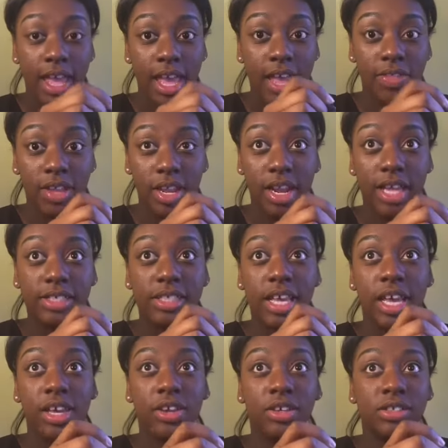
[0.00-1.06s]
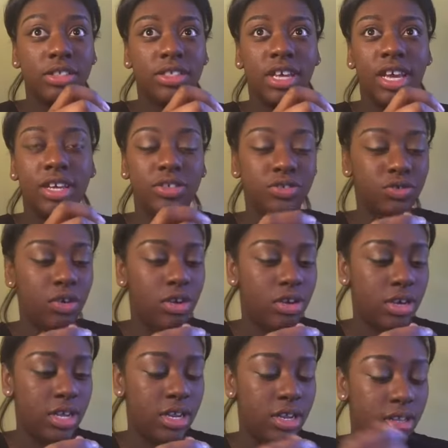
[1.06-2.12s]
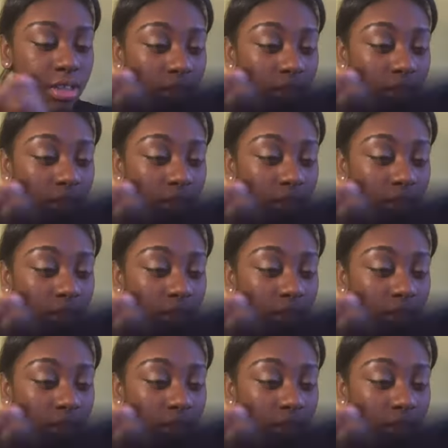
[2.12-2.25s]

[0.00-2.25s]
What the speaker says: And then the next day you're just like drawing